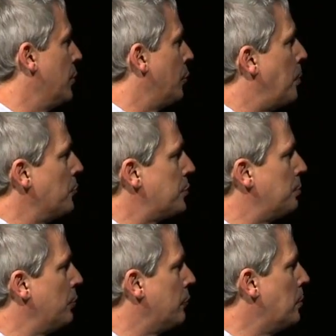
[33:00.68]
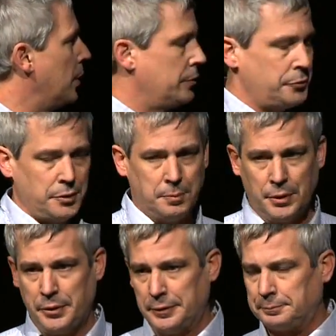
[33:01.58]
our post-approval monitoring
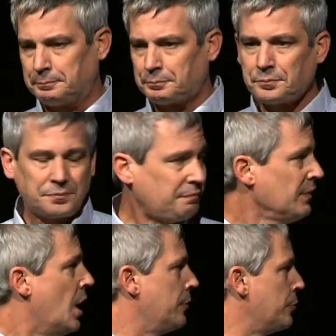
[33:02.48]
period. Other